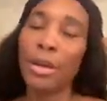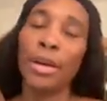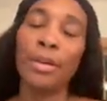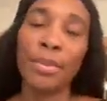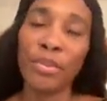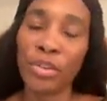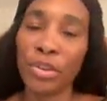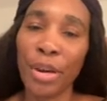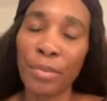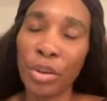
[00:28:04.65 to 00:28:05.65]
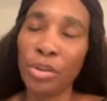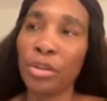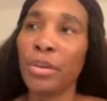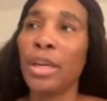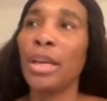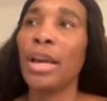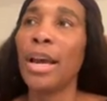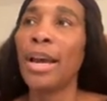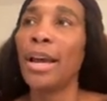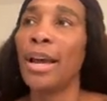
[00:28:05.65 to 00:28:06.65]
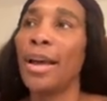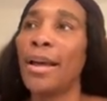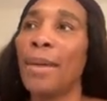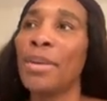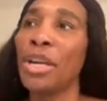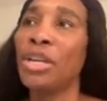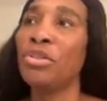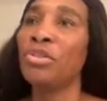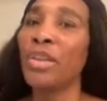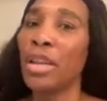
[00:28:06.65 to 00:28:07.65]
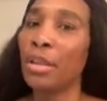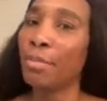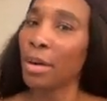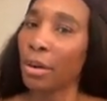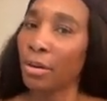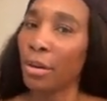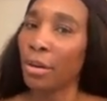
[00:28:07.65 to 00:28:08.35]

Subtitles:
It feels great when you do it. I'm not a huge fan of the burn.